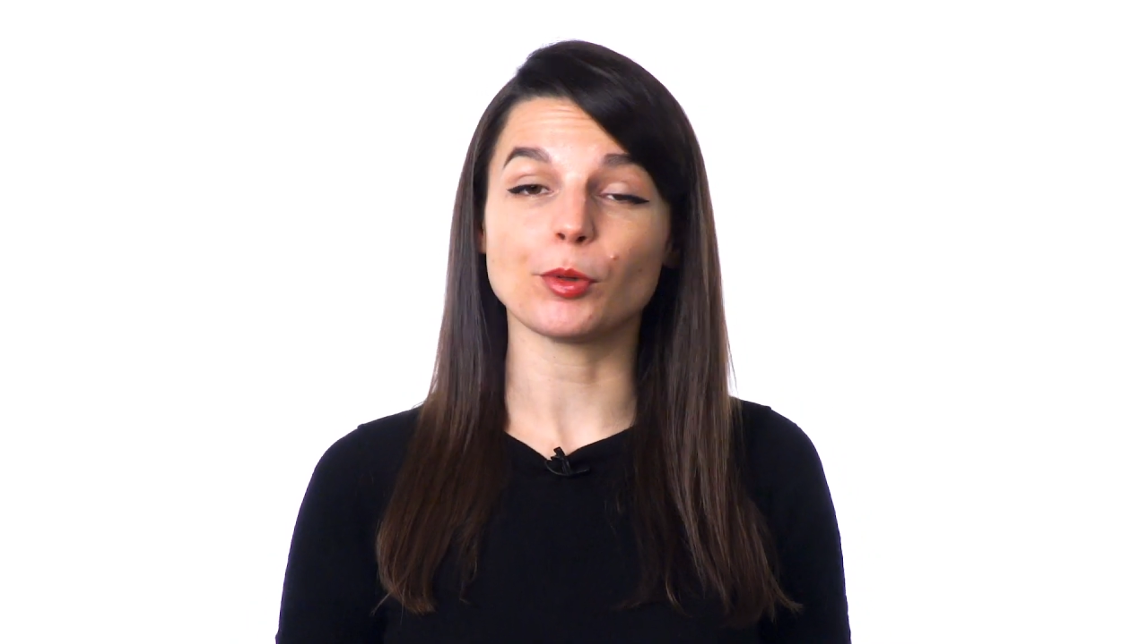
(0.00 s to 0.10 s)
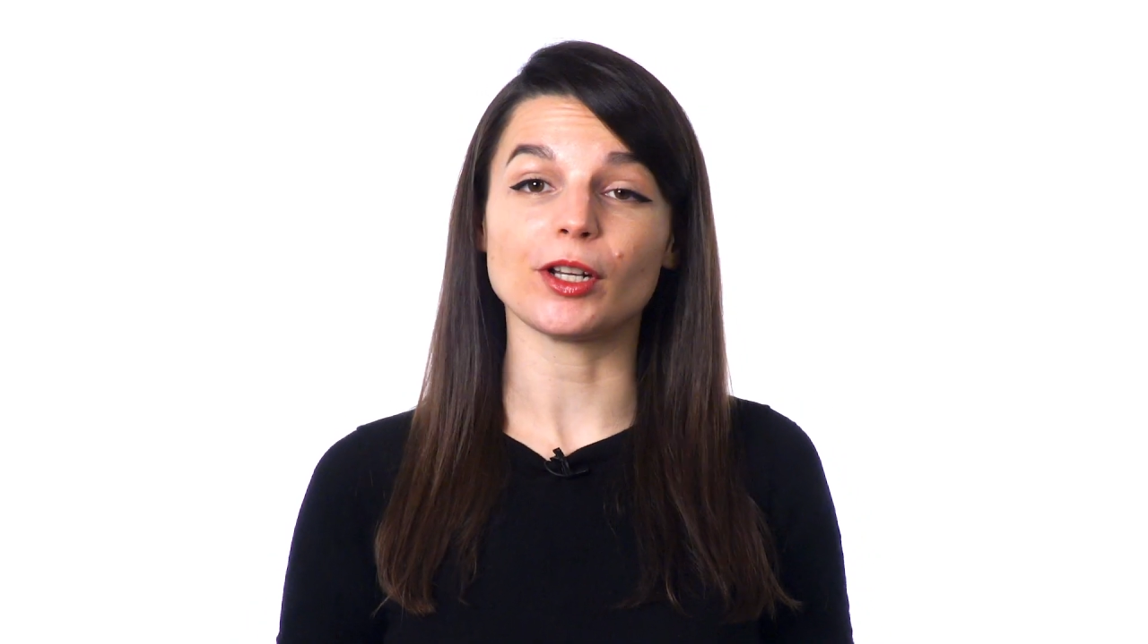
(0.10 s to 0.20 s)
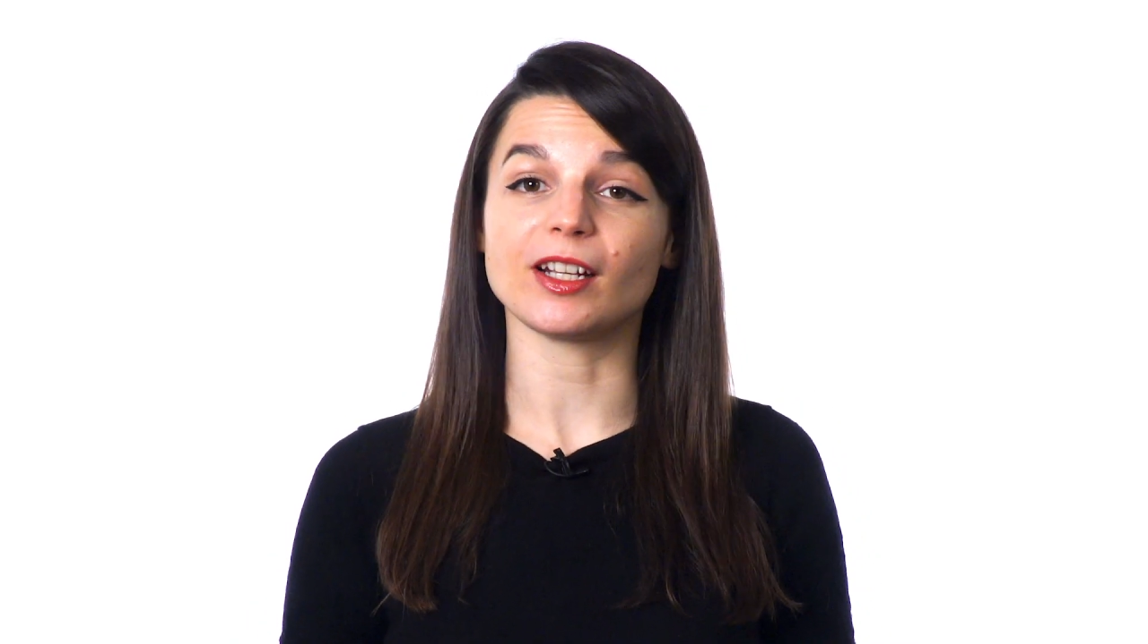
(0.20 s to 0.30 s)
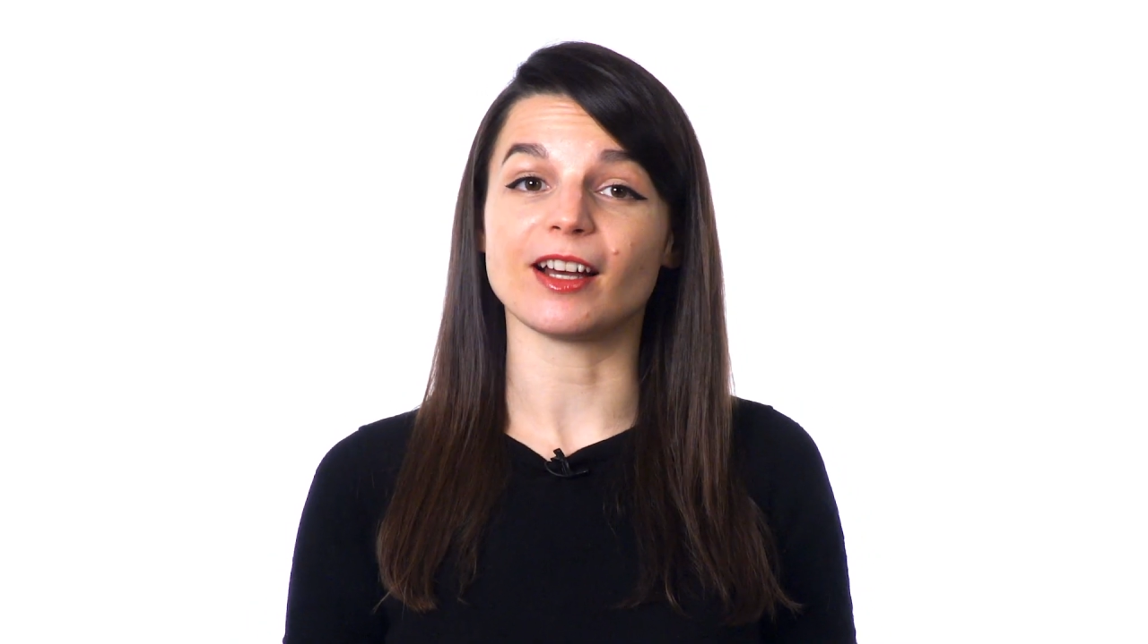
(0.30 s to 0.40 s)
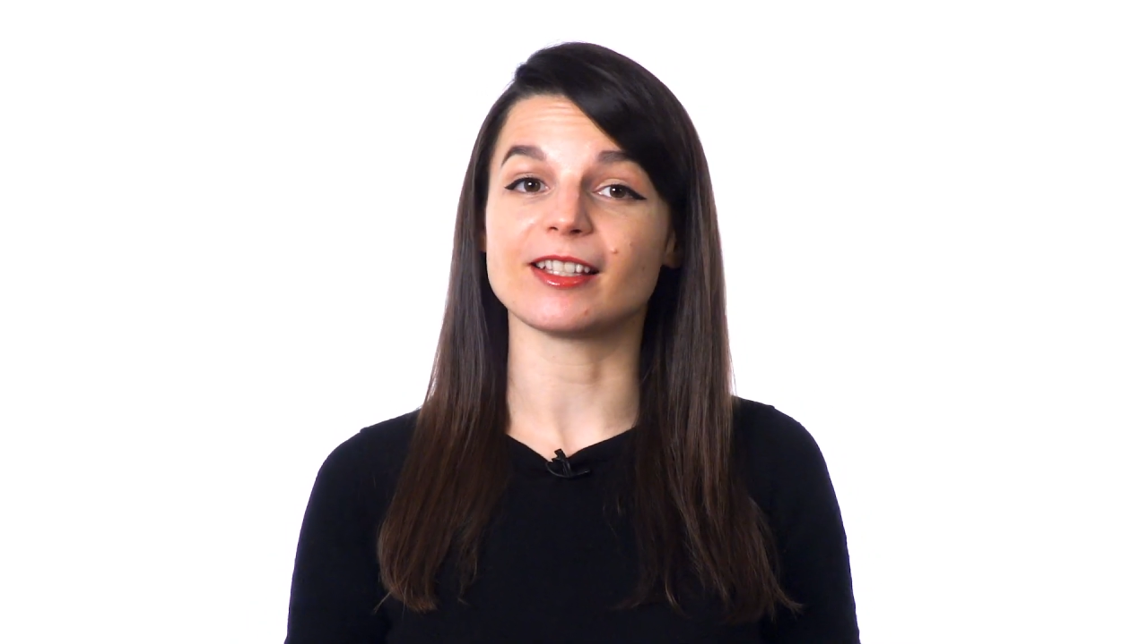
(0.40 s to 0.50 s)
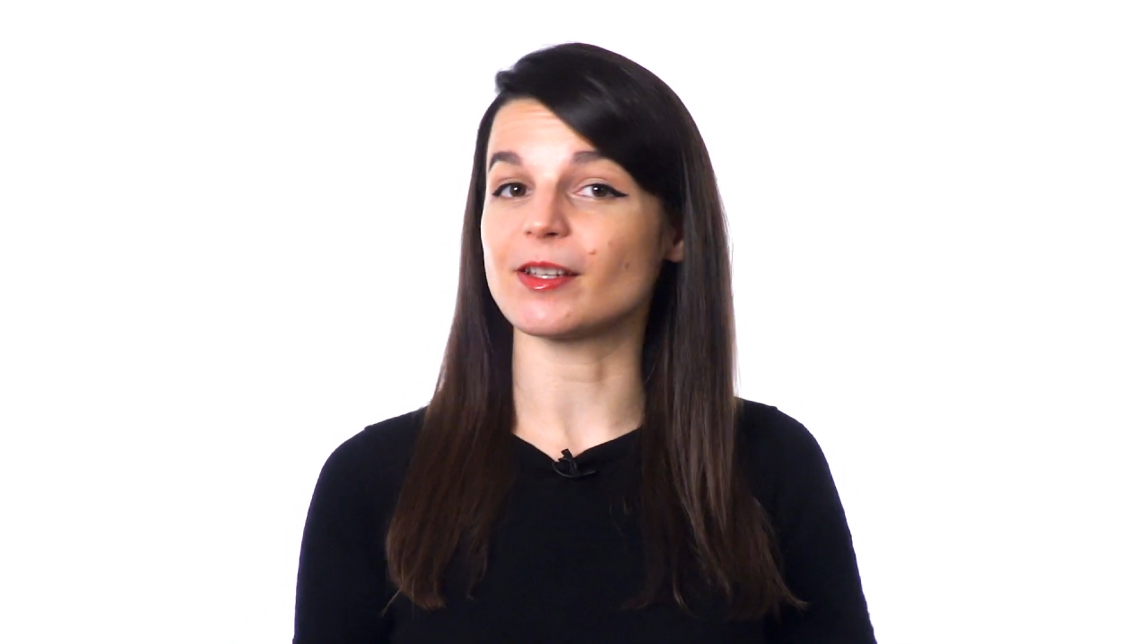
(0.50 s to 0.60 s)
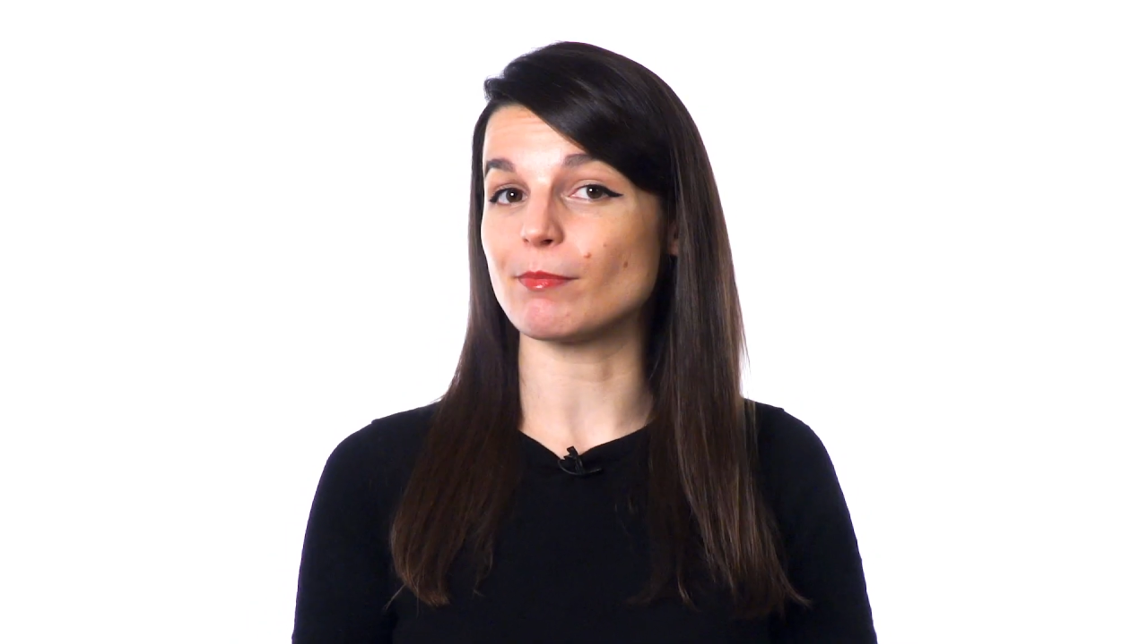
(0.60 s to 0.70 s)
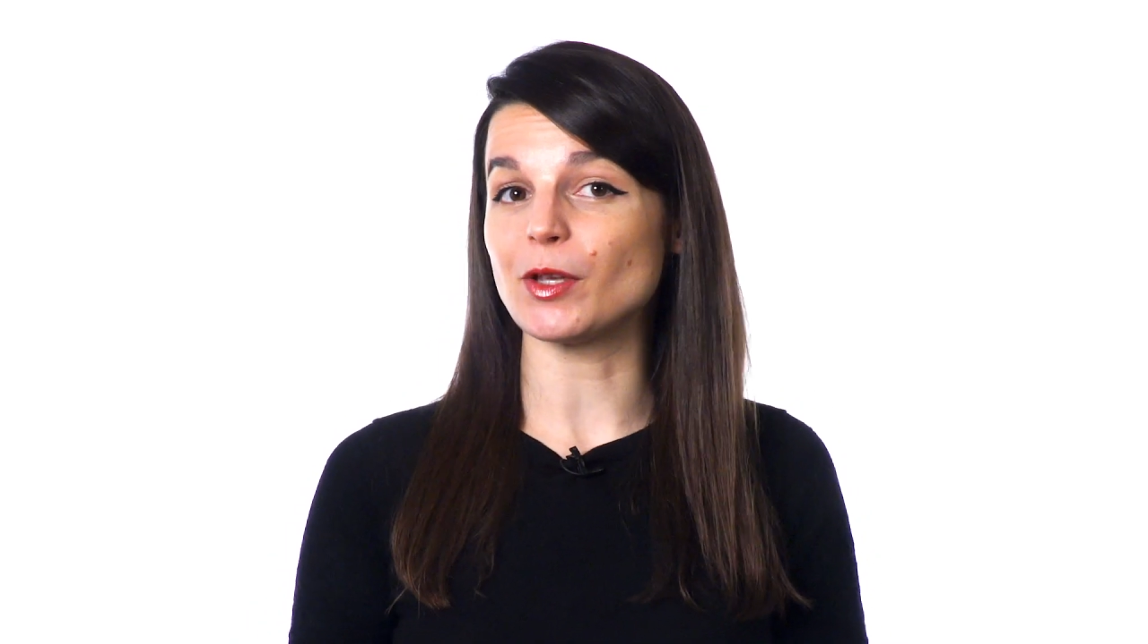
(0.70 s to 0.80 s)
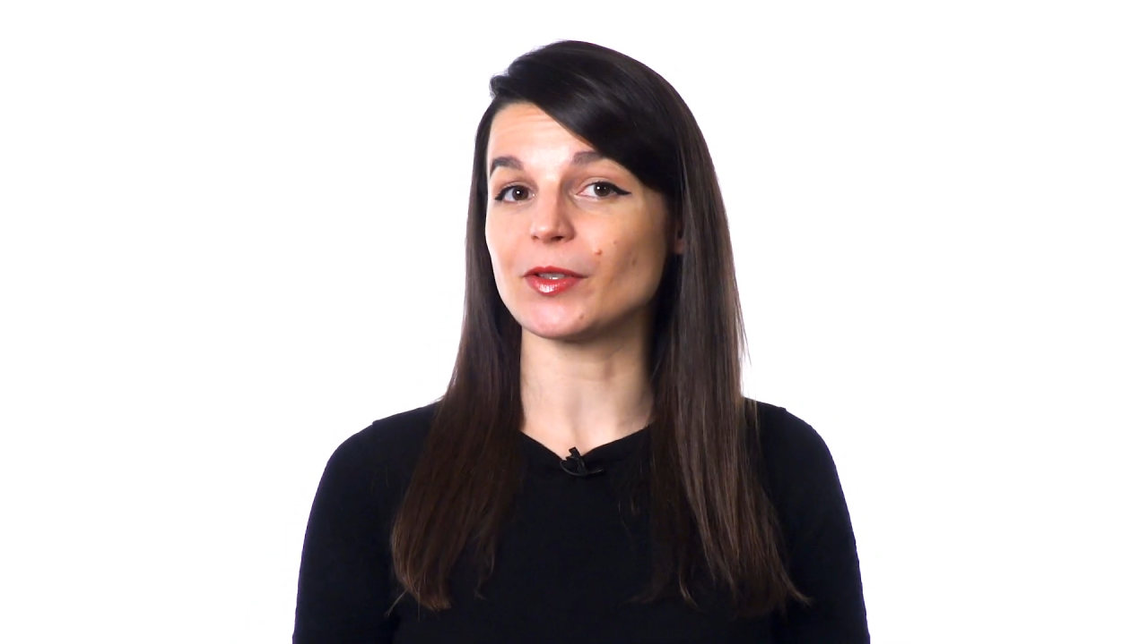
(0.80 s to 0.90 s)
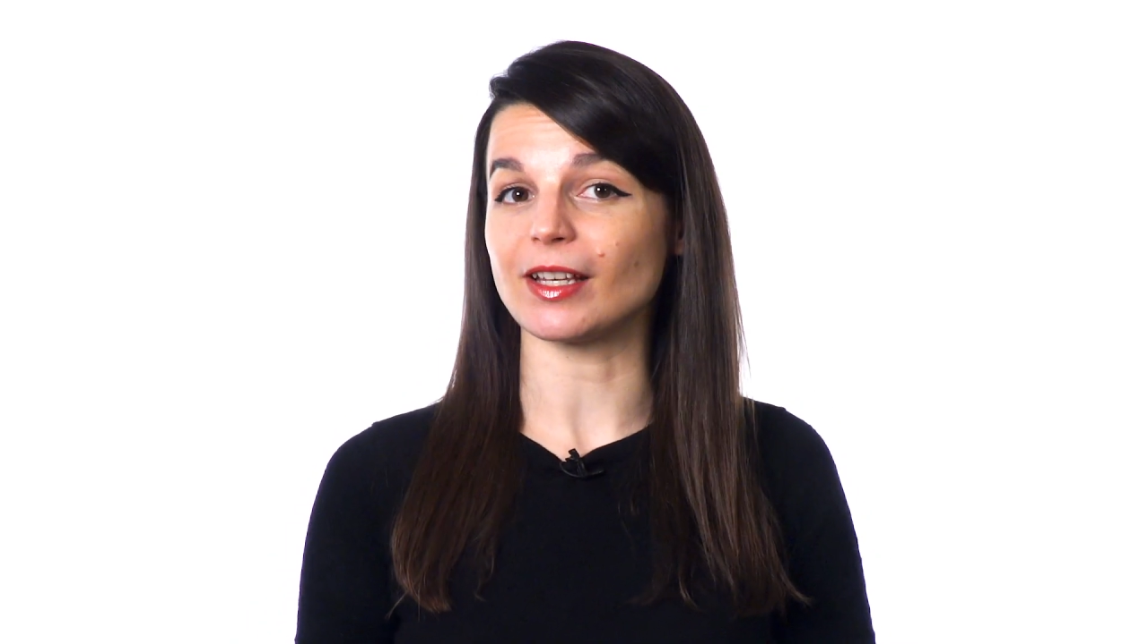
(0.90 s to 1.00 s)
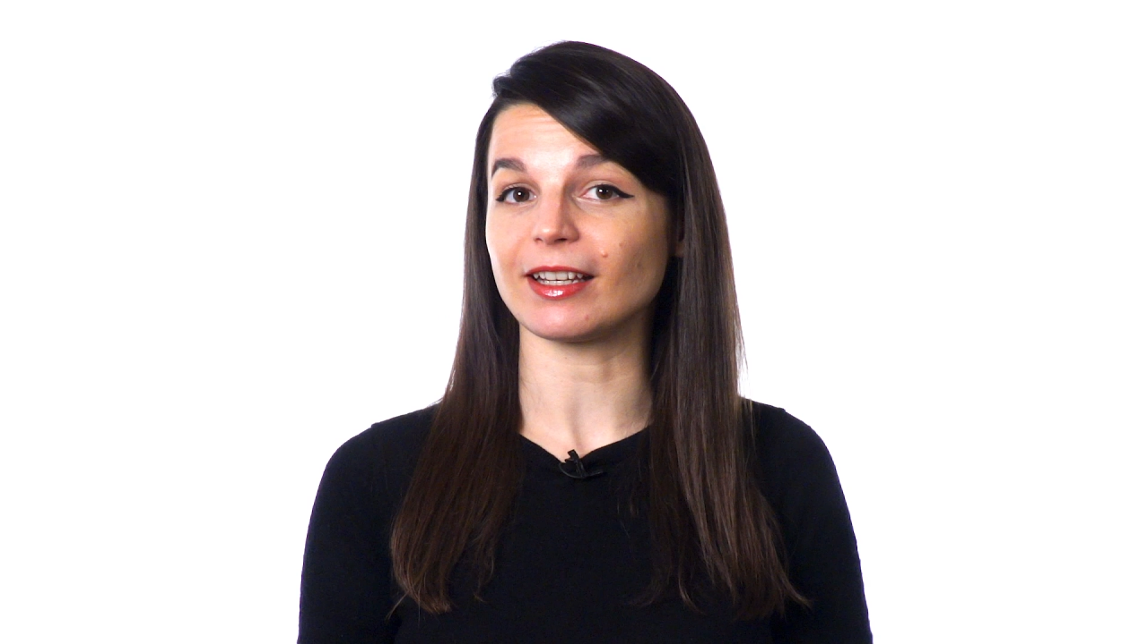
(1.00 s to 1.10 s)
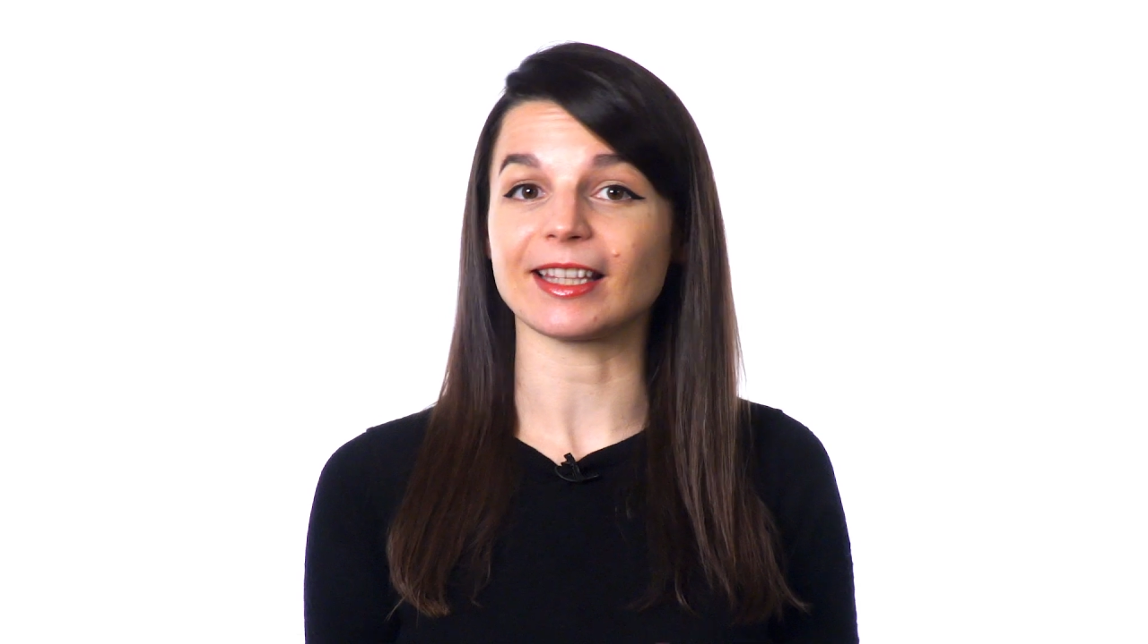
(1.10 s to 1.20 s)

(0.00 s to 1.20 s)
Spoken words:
putting on some music